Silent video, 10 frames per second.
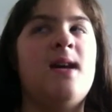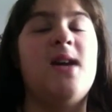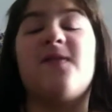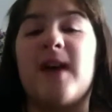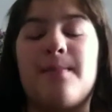
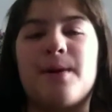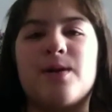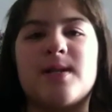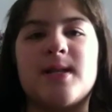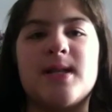if that
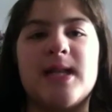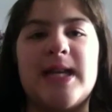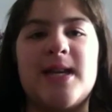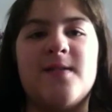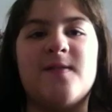person
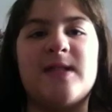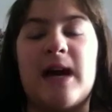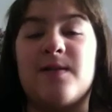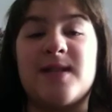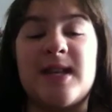lives
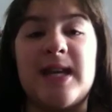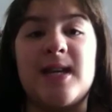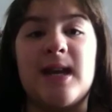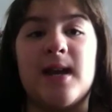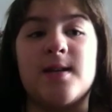out of state
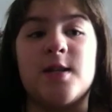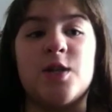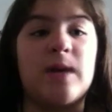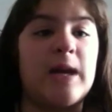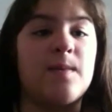and
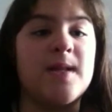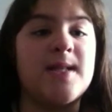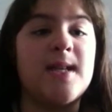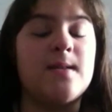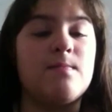you can't really
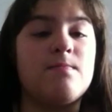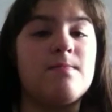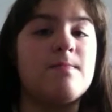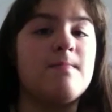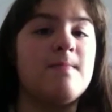see them.
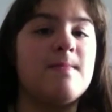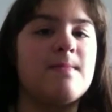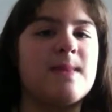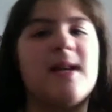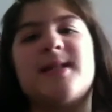
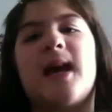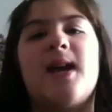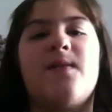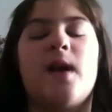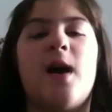That's
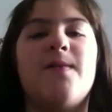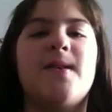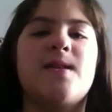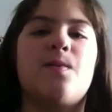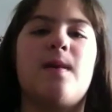kind of an
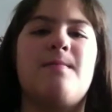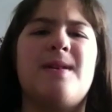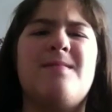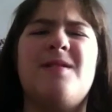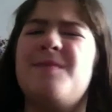obvious one,
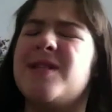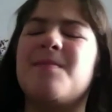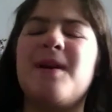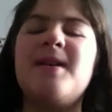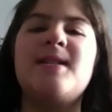but you'd be
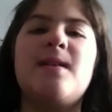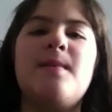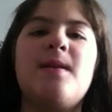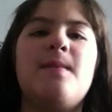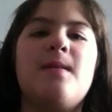surprised how
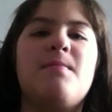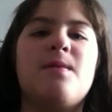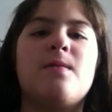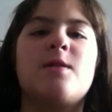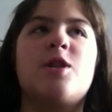many
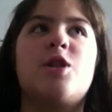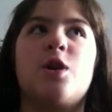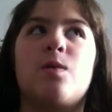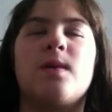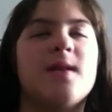people
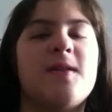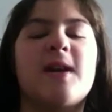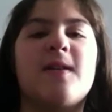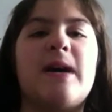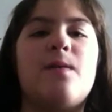don't really
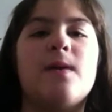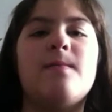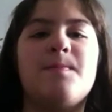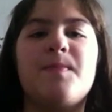think of that one.